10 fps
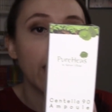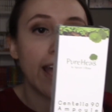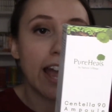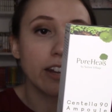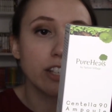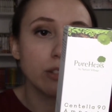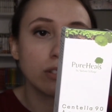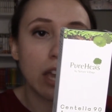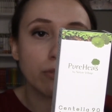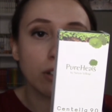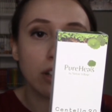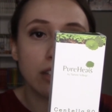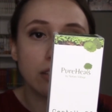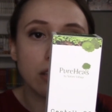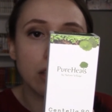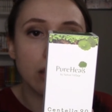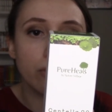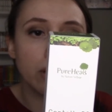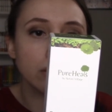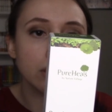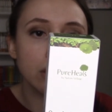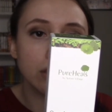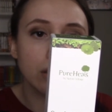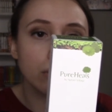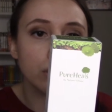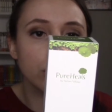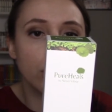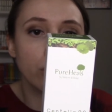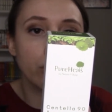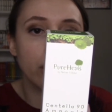How to use after cleansing, even out skin tone with a toner,